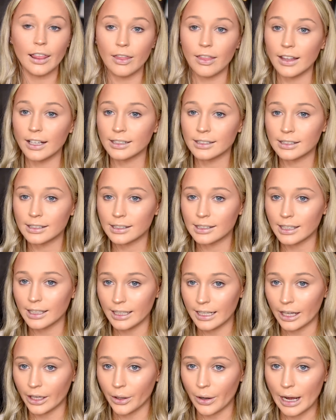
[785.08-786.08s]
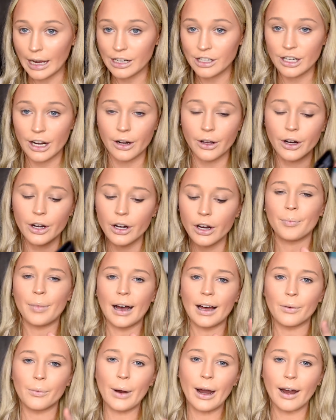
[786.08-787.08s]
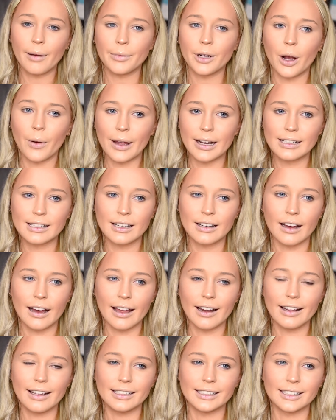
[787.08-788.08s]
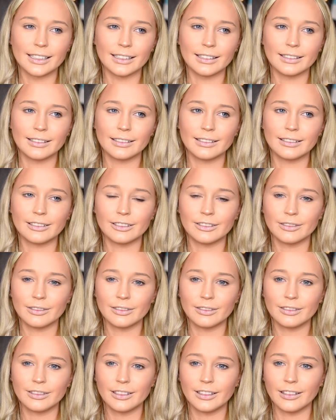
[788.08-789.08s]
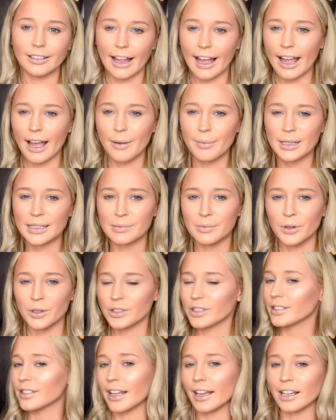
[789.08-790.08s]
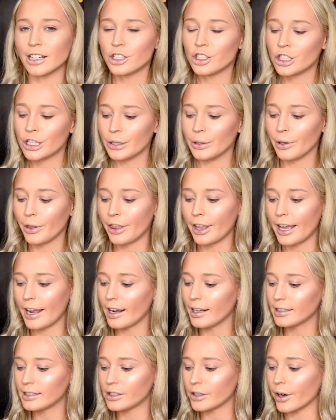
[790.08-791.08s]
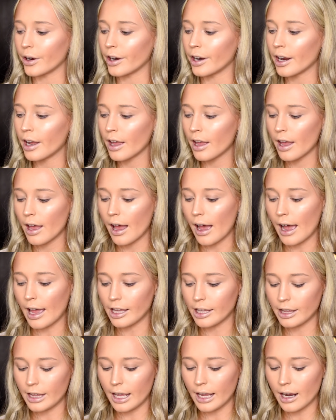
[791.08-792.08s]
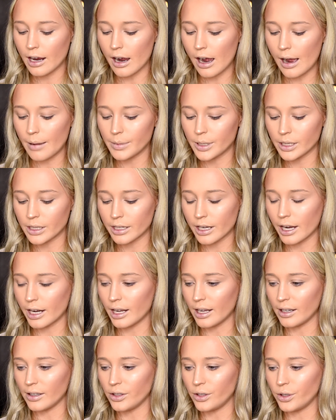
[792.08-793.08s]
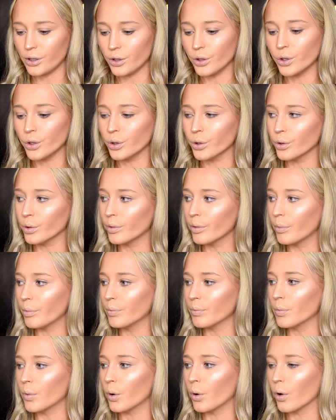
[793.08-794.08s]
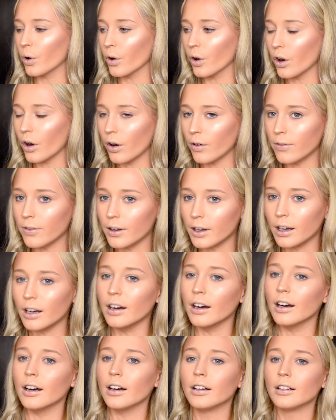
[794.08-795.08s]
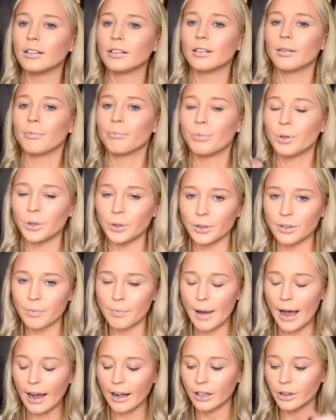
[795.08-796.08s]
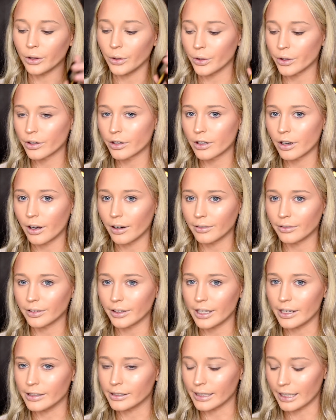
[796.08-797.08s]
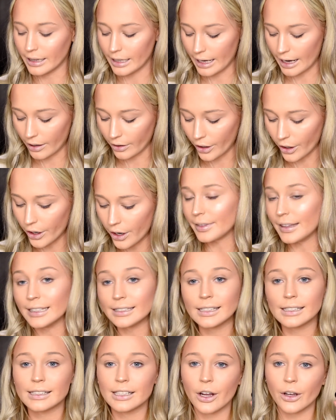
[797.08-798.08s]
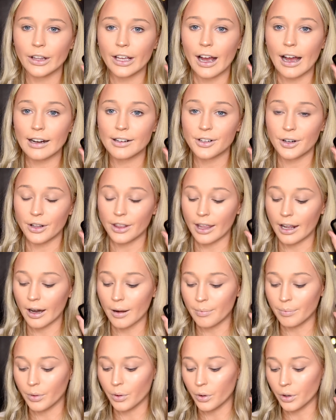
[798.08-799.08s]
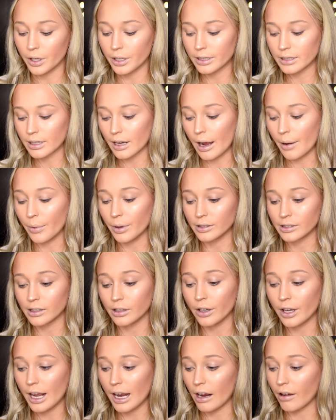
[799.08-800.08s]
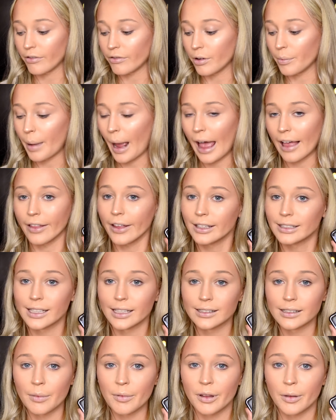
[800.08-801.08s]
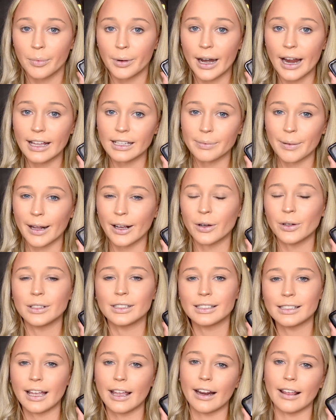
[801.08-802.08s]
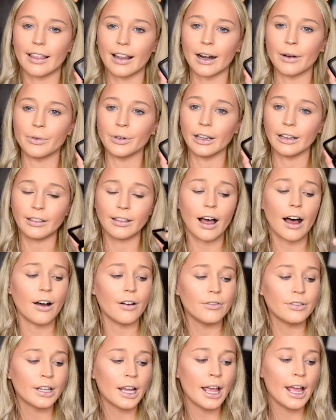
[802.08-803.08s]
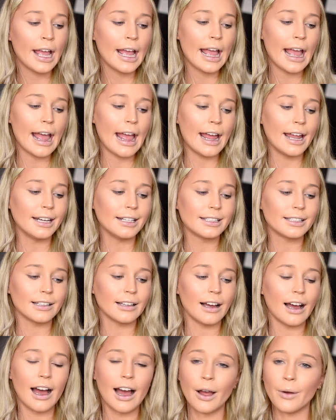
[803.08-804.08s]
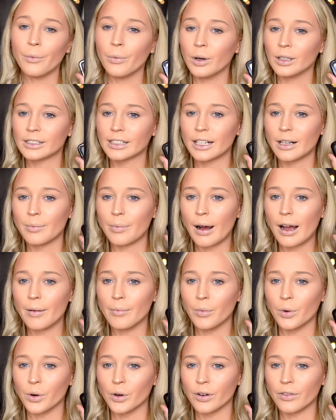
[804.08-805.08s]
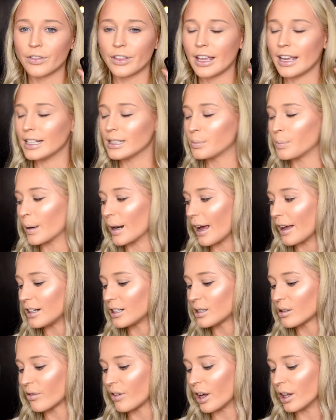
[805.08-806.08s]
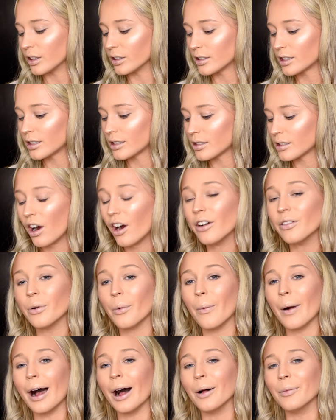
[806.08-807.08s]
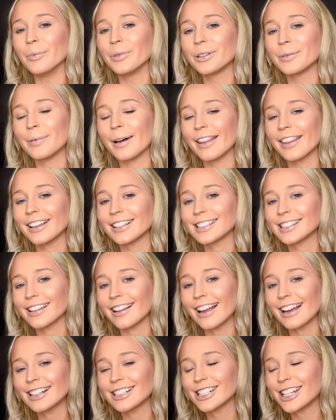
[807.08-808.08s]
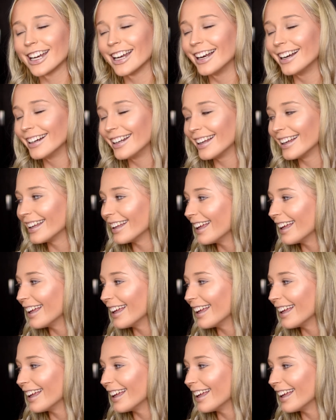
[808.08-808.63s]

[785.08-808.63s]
this yellow eyeshadow, but where I'm going tonight isn't glam, it's more just like a chill thing, so I think I'm just gonna do more of a pulled back look, hopefully using the yellow. This is the only eyeshadow that I bought. I was looking for palettes at some of the brands, but I couldn't see any that I really loved, and I was gonna buy more of these, but I just felt overwhelmed by the selection